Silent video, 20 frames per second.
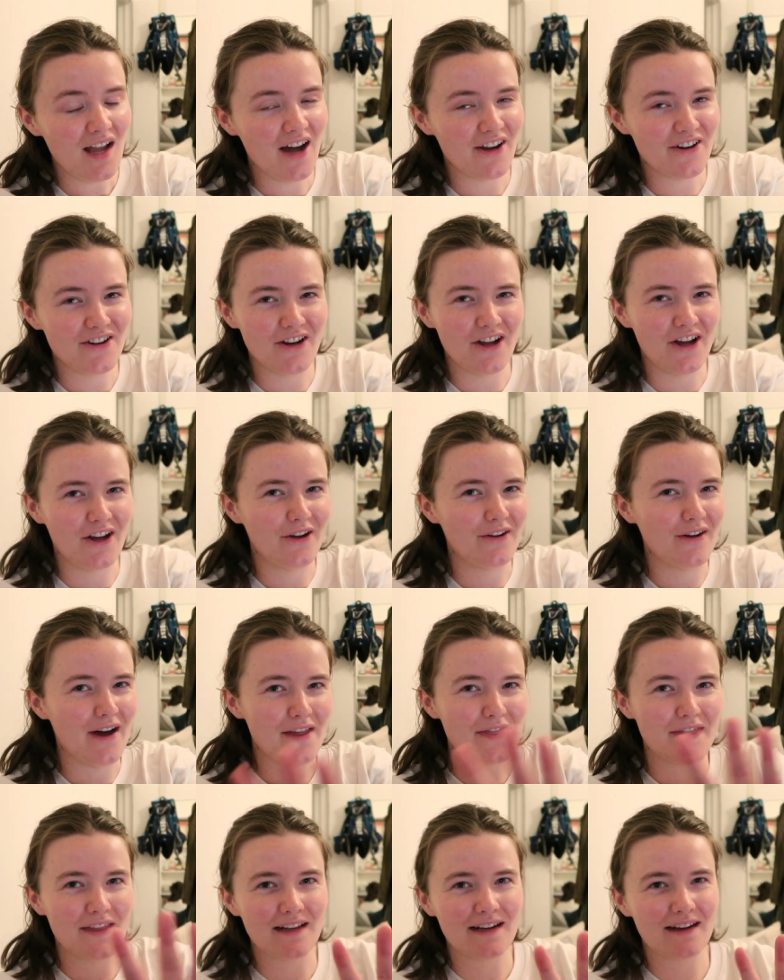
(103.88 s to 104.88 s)
I don't know,
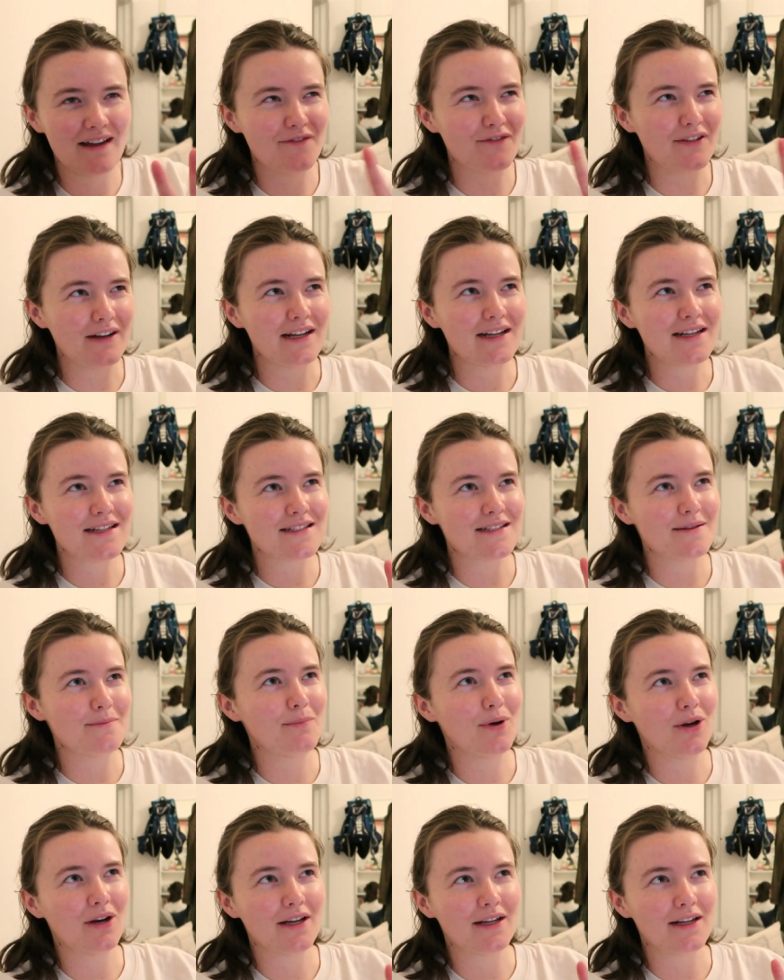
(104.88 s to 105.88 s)
I feel like it's
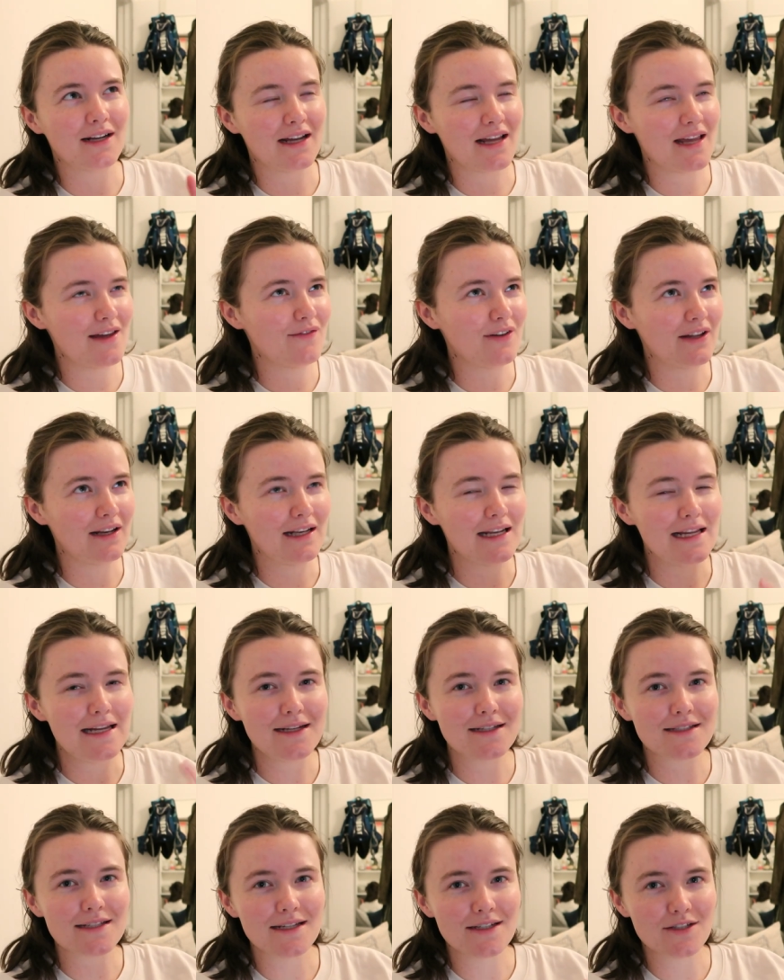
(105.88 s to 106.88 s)
symbolic. Like, if it
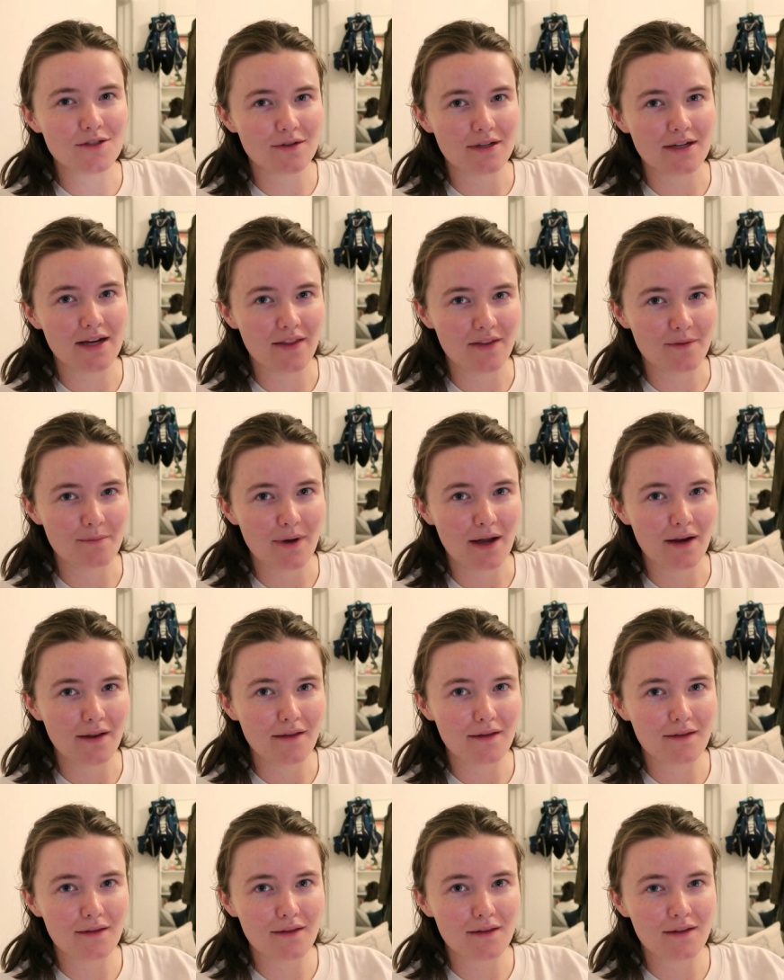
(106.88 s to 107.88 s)
leaks into another
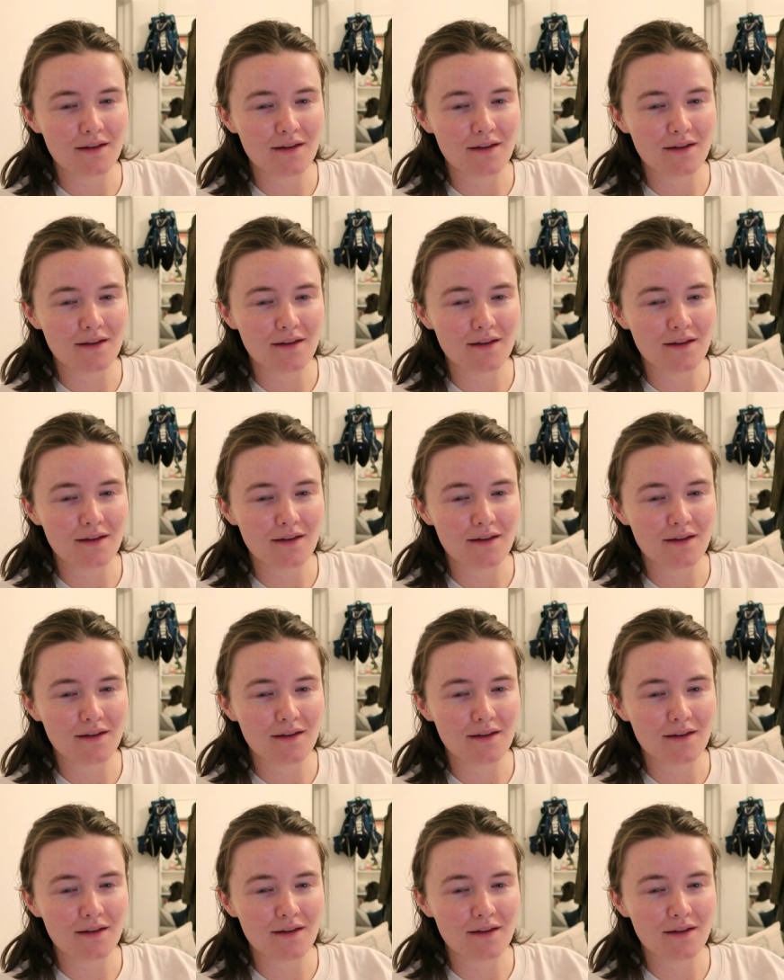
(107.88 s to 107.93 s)
month,